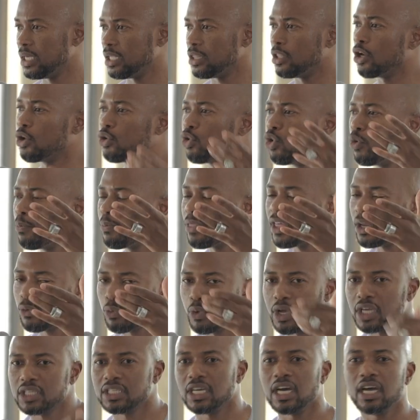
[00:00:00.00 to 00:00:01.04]
The group that
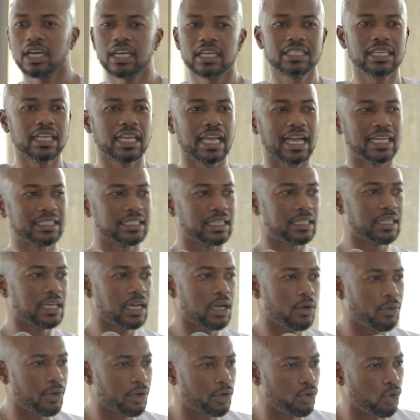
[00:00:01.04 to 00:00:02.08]
we are targeting as a
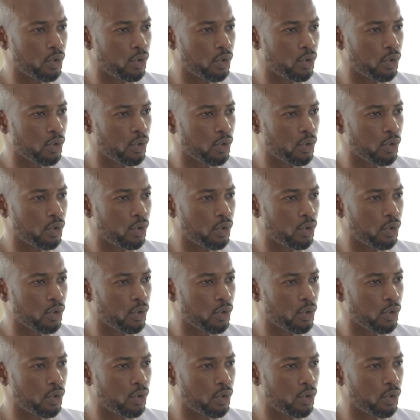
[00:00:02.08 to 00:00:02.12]
dawah